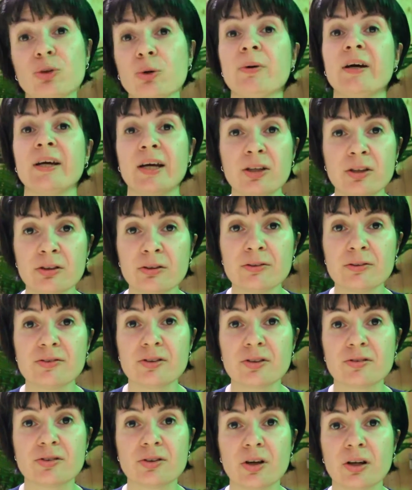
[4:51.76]
biennials,
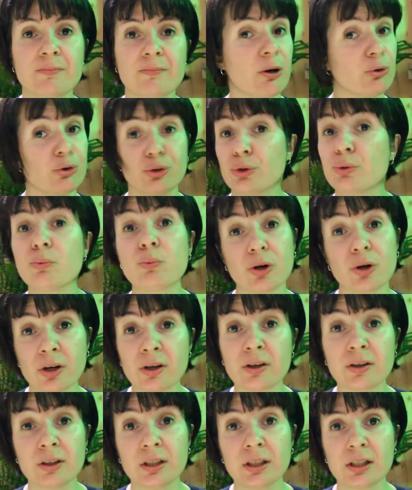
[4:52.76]
it's not about new
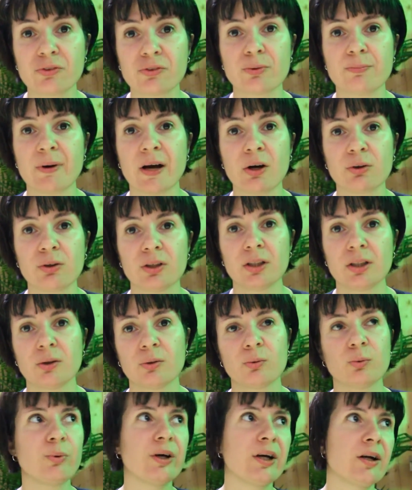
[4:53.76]
work, it's about
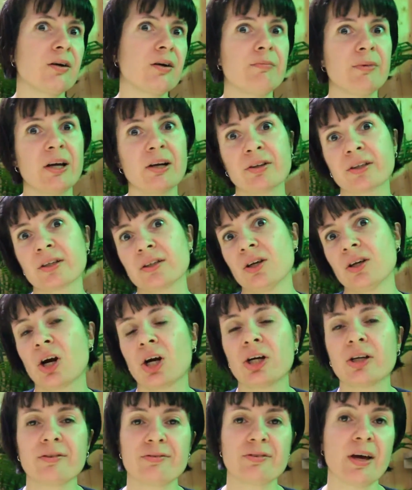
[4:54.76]
where American
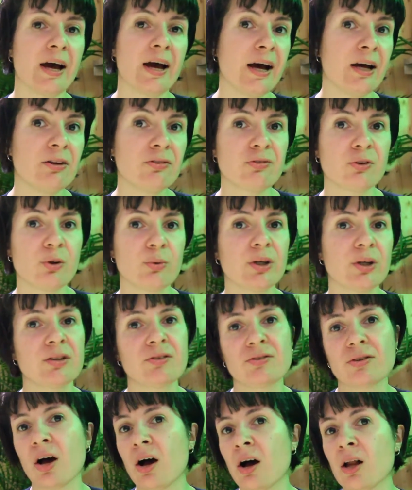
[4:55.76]
art is at. So
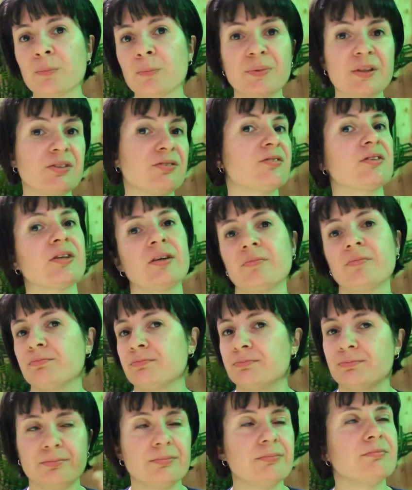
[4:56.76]
it's all pieces that
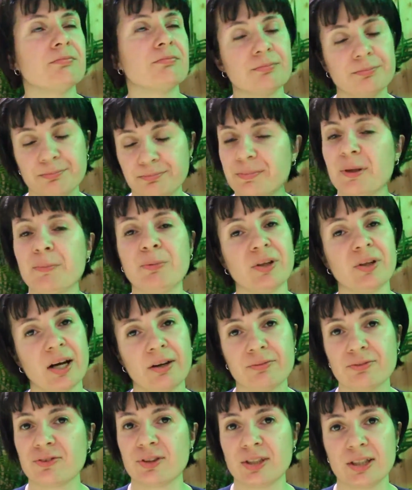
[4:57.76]
people
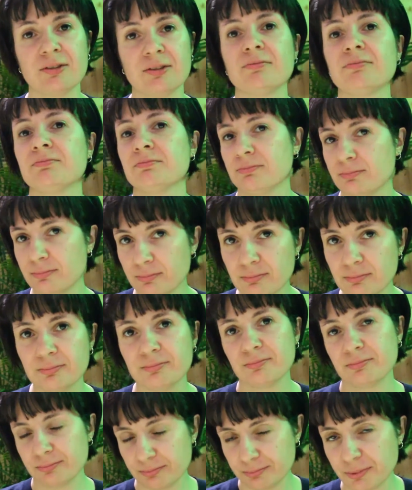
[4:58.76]
have seen
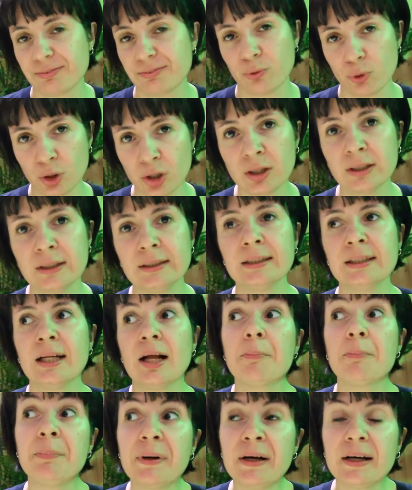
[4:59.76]
before,
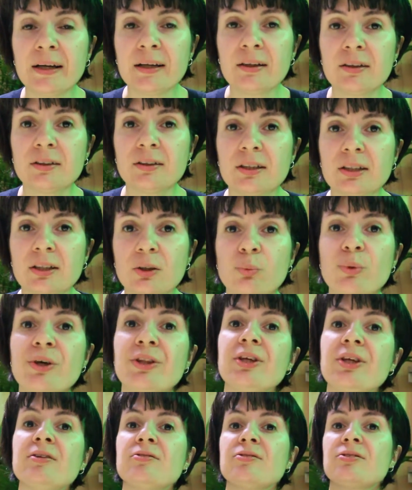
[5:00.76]
but
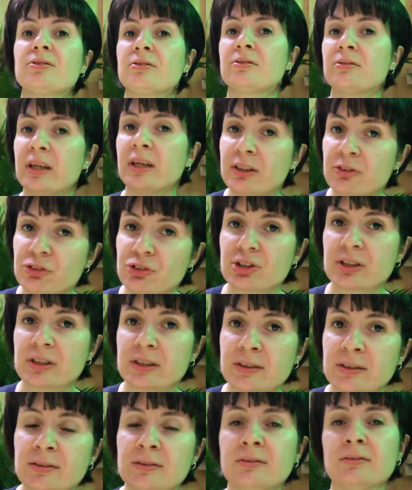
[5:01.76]
With
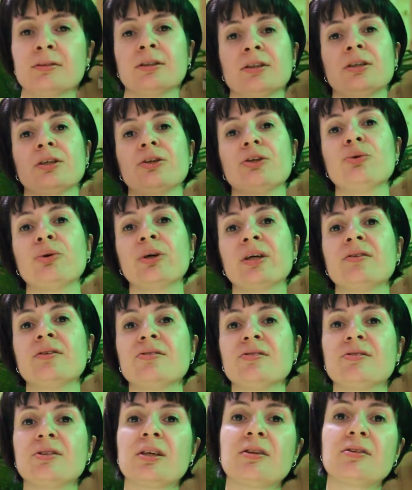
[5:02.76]
installation, you can
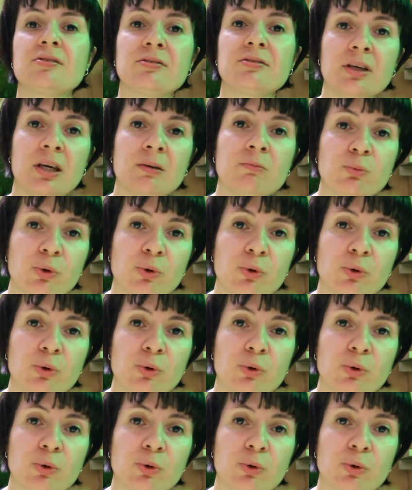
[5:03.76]
see the same